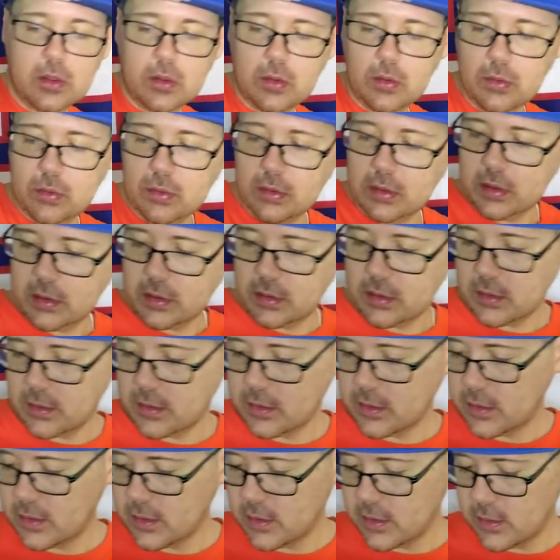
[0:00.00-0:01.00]

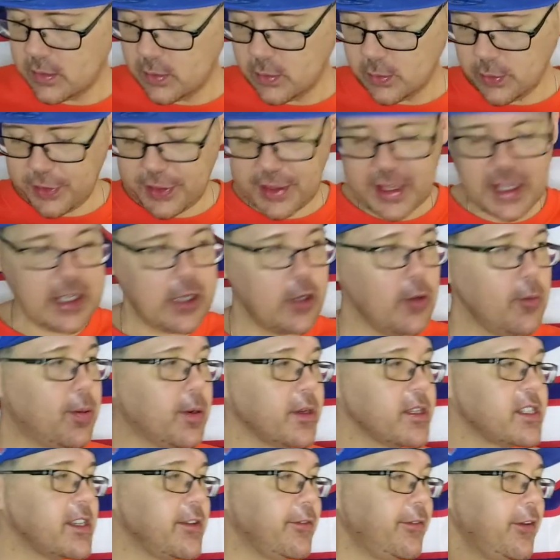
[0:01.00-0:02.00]
Well, thank you,
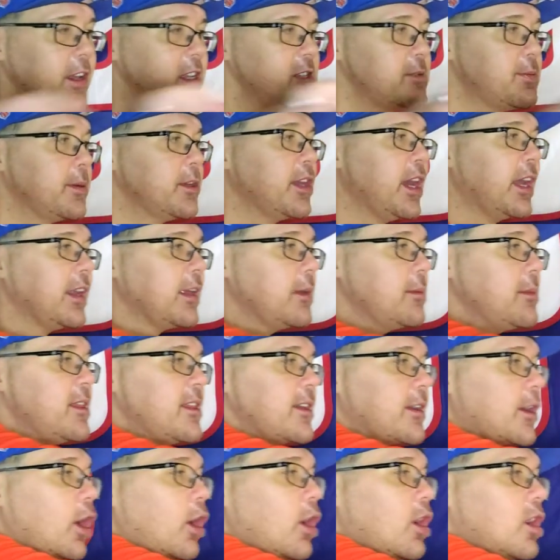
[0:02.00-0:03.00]
pussyface. We gotta give me
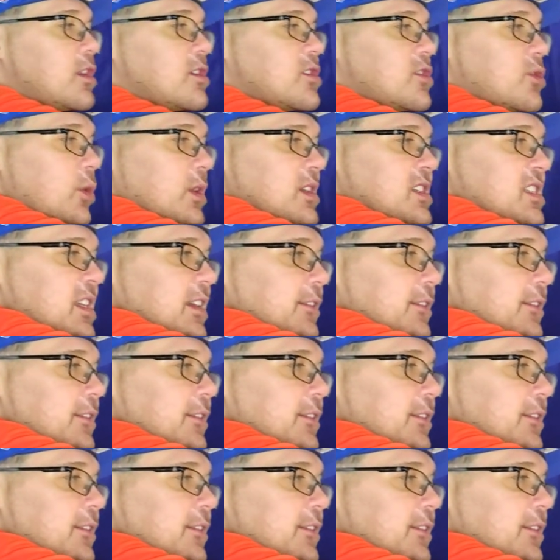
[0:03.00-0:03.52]
the card so I see